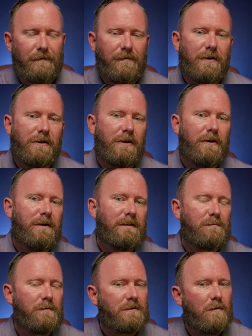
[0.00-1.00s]
So if you're
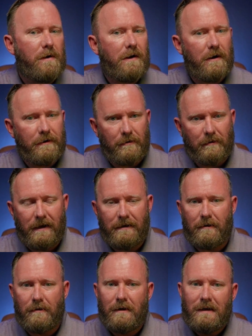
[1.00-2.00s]
curious what's going on in
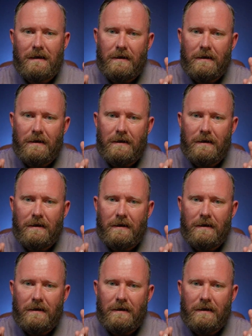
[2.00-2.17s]
Orlando,